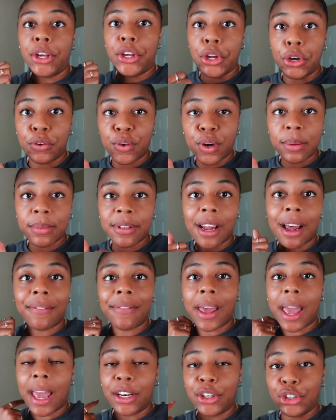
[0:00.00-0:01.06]
uniform stuff
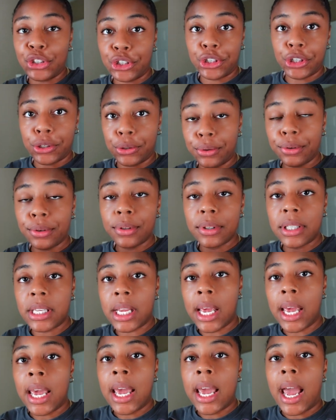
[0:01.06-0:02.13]
and shoes,
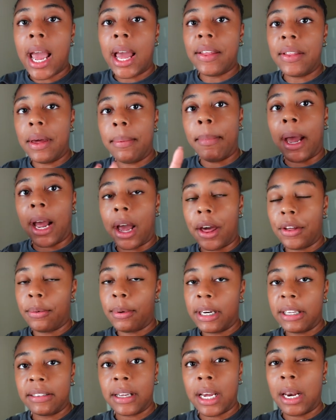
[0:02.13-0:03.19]
and then my other
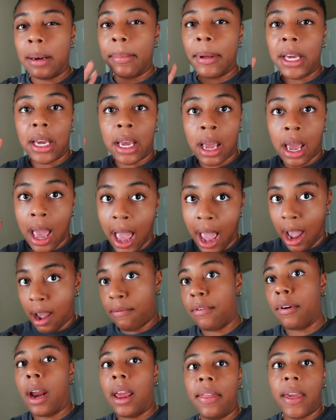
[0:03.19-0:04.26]
one is going to be
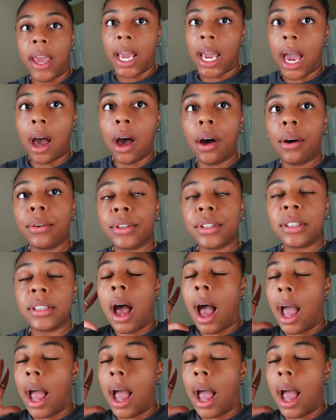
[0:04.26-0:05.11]
everything else.